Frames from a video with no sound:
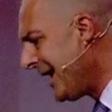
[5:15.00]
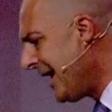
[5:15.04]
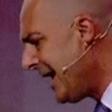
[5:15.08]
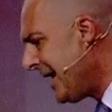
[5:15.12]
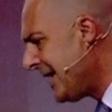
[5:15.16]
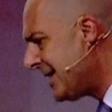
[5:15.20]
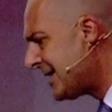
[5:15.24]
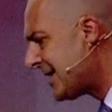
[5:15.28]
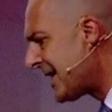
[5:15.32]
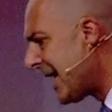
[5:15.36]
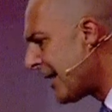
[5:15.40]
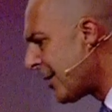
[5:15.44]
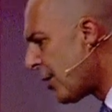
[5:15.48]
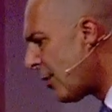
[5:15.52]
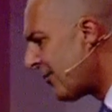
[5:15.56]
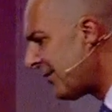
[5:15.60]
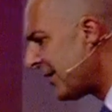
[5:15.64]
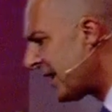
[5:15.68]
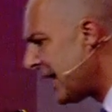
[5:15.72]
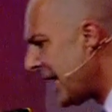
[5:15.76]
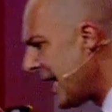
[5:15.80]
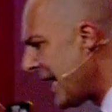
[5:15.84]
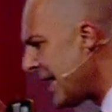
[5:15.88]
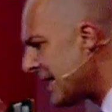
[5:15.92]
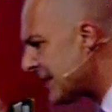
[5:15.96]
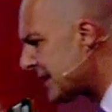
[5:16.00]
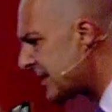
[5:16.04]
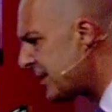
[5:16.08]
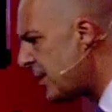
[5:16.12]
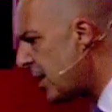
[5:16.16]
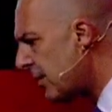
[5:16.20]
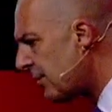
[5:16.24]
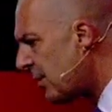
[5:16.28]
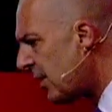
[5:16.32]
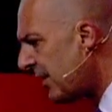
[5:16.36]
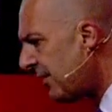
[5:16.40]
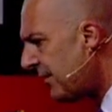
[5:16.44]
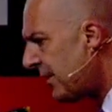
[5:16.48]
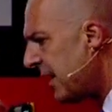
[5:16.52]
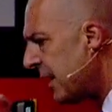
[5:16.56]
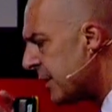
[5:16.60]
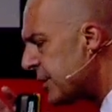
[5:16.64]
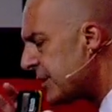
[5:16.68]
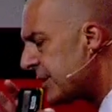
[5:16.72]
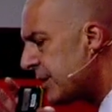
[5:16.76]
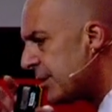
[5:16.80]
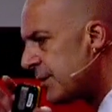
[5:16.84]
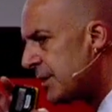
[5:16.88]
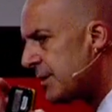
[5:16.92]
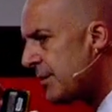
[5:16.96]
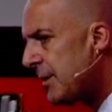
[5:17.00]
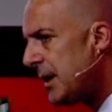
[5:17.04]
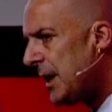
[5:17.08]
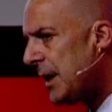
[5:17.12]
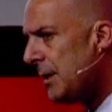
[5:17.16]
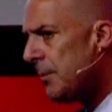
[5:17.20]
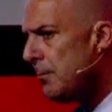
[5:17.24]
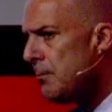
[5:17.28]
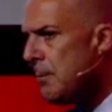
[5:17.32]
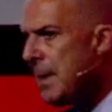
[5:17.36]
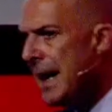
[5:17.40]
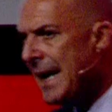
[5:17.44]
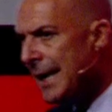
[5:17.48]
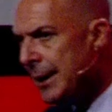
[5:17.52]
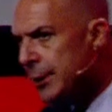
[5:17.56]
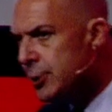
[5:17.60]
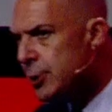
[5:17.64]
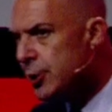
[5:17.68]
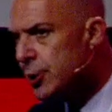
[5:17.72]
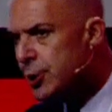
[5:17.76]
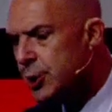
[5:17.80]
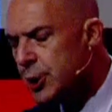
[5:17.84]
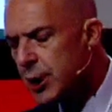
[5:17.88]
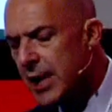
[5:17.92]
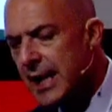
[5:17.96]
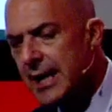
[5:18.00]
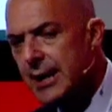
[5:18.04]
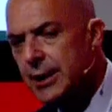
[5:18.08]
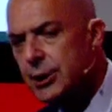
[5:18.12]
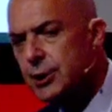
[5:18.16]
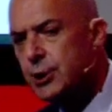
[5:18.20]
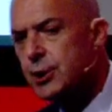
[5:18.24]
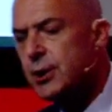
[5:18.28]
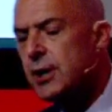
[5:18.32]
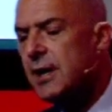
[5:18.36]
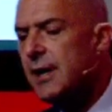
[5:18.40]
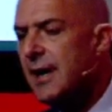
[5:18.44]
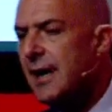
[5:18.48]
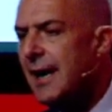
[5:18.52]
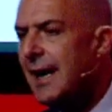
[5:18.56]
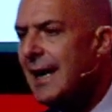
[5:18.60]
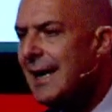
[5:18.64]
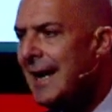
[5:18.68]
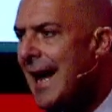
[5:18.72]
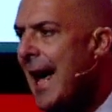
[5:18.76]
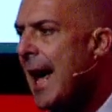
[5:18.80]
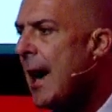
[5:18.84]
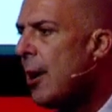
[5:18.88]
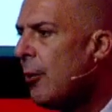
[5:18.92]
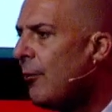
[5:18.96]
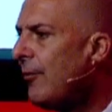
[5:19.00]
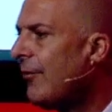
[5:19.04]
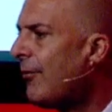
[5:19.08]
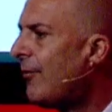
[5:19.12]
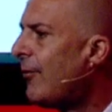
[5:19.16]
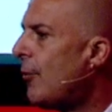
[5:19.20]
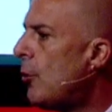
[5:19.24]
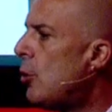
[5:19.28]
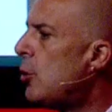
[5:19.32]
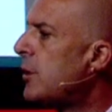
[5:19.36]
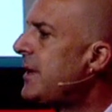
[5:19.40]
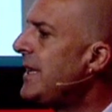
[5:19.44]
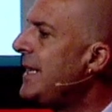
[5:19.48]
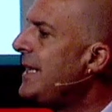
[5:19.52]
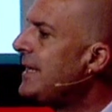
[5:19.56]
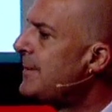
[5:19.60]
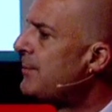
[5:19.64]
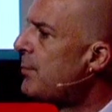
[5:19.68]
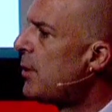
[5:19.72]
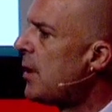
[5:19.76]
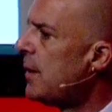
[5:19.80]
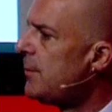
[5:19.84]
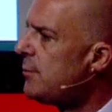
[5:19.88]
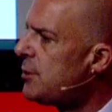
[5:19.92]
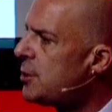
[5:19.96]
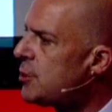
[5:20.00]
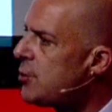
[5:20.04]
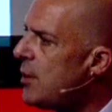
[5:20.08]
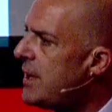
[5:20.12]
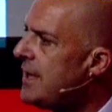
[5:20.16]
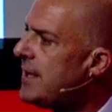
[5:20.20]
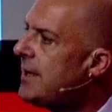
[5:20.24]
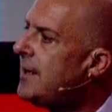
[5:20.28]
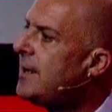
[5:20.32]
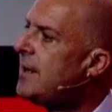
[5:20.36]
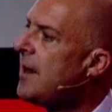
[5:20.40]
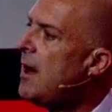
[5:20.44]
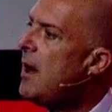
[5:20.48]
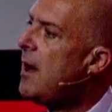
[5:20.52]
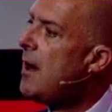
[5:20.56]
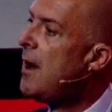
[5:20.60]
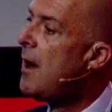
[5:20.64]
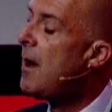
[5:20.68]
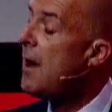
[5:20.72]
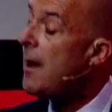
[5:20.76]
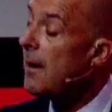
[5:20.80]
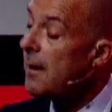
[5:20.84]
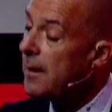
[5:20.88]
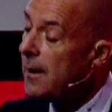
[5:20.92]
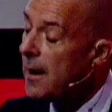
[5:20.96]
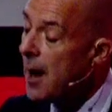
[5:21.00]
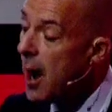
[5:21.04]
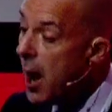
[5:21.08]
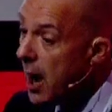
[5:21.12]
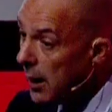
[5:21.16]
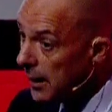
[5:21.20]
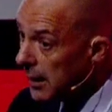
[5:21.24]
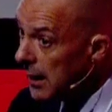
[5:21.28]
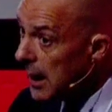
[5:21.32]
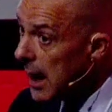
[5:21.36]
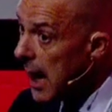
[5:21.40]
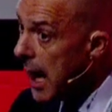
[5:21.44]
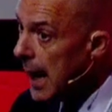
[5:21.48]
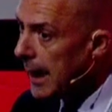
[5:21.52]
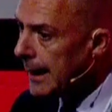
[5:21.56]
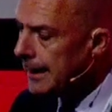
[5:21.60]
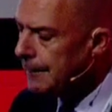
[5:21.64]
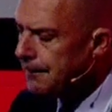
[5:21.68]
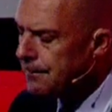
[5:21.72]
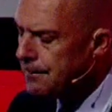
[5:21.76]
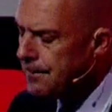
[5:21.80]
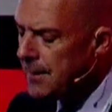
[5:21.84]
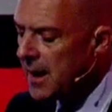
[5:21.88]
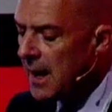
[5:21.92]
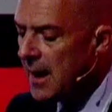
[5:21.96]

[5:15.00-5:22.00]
is that over the last number of years, there's been a major change in how fraud is perpetrated online.